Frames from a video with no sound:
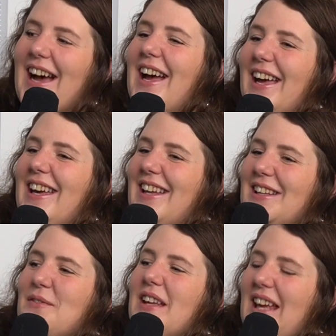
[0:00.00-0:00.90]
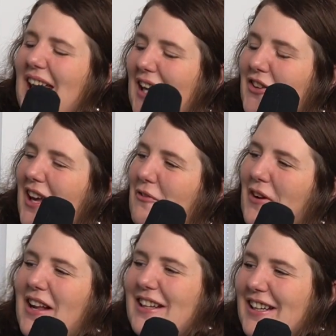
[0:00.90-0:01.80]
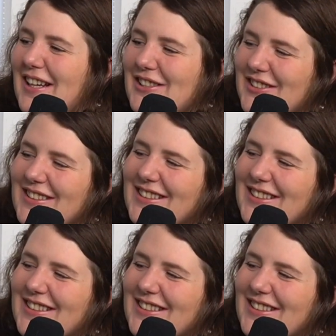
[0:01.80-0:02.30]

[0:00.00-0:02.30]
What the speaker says: "Aye," and they'd be like, "Hey, you get fanny rash."